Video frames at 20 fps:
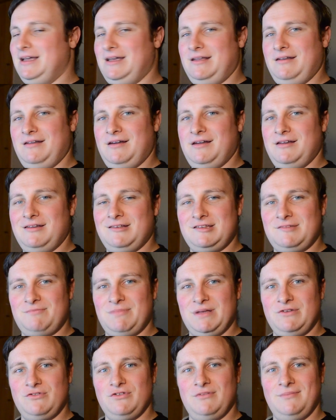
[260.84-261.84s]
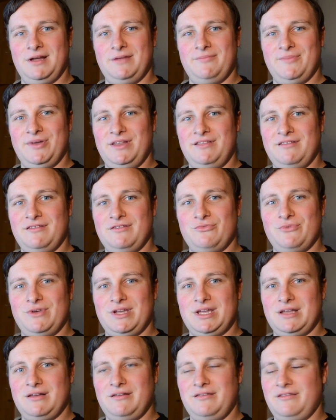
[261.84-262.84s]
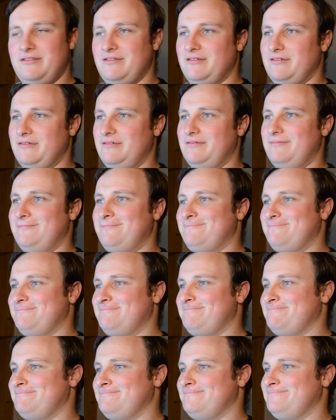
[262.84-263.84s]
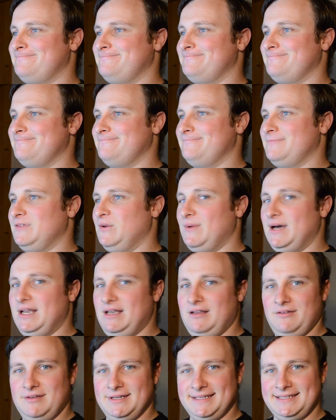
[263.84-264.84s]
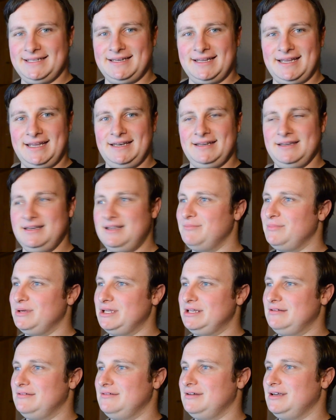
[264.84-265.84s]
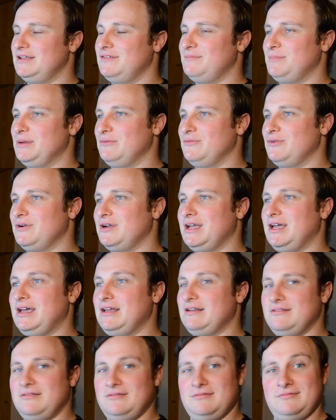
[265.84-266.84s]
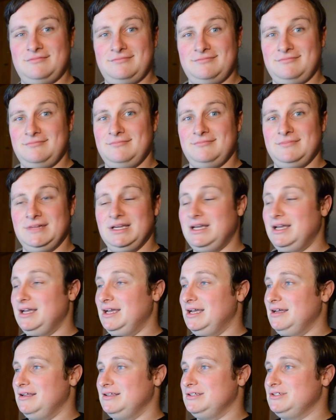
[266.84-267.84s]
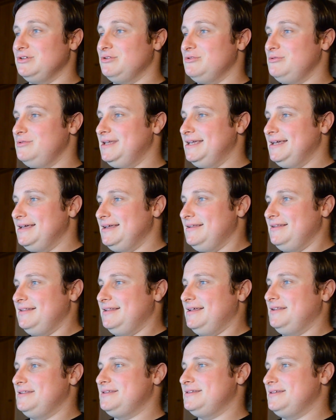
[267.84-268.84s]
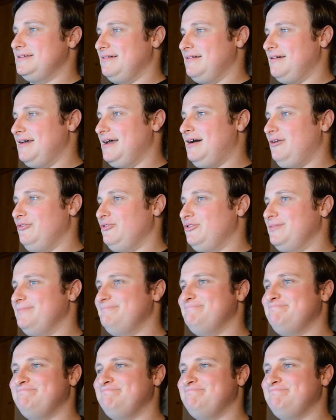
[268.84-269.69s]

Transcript: and I spent all my money this weekend, so... Well, not that I had any, but I spent what I had. So, yeah, that's out.